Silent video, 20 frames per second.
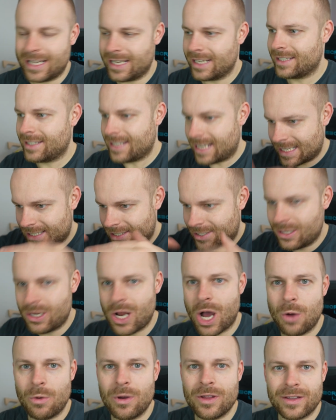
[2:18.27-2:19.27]
It's
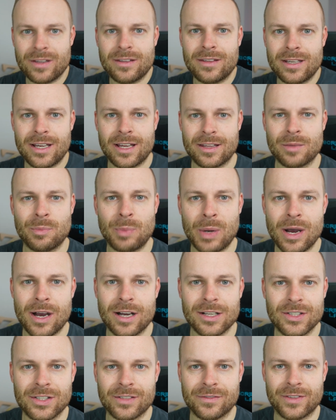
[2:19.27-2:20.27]
lower than the other
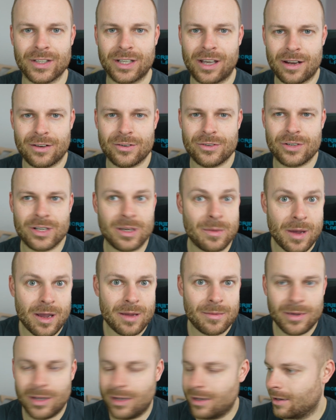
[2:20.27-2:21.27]
parts of the country,
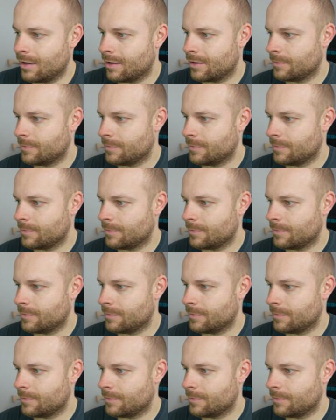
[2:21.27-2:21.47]
maybe.